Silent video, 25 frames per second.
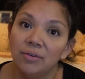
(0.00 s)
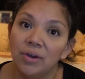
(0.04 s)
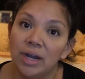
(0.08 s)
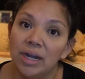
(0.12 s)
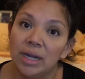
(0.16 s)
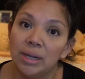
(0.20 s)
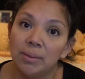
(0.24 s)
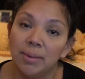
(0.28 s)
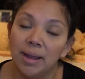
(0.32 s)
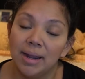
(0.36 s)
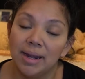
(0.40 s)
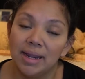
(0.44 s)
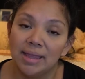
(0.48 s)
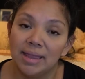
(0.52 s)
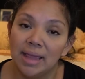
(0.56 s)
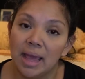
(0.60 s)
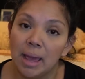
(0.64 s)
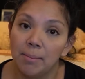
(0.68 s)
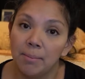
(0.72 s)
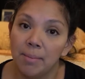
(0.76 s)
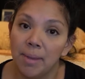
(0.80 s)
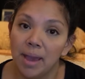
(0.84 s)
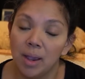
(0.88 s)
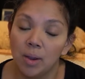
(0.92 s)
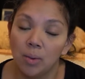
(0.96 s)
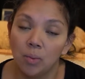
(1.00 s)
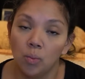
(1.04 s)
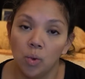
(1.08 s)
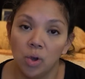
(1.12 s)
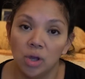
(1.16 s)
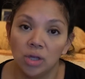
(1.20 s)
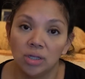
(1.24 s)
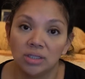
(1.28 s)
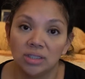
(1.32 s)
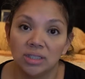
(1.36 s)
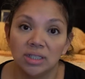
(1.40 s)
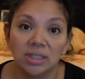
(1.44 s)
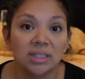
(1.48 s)
anybody that might
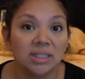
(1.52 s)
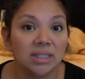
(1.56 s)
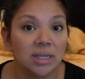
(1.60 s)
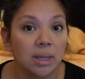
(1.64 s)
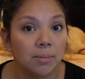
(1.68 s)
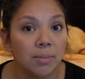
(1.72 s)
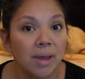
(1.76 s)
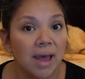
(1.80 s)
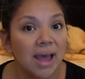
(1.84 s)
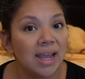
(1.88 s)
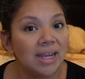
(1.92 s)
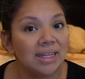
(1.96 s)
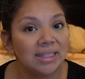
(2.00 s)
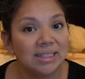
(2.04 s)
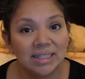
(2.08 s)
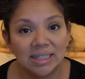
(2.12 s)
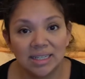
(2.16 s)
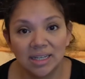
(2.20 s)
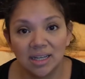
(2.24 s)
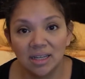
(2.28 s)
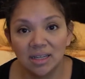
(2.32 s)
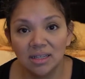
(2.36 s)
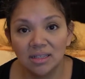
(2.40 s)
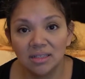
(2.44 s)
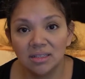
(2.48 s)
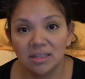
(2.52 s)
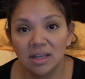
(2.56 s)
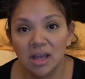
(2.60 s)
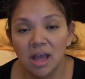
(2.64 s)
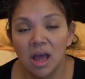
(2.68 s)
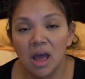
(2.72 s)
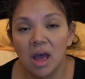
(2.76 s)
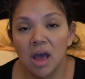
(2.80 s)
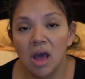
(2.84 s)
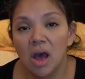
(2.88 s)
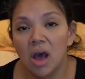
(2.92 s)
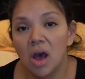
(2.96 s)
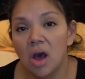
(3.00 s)
want some ideas
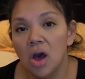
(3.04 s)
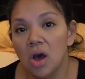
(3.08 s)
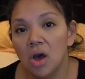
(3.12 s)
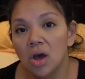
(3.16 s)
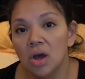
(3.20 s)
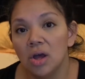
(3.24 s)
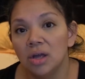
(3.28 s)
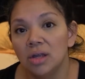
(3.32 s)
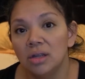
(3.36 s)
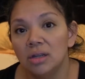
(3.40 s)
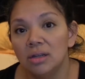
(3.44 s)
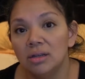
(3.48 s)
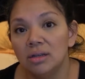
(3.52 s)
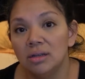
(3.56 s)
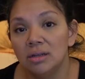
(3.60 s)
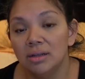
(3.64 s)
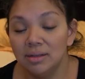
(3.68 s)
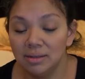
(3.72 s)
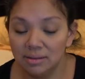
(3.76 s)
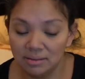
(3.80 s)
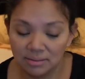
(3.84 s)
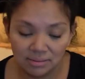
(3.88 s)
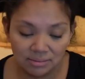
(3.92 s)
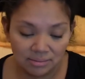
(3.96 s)
on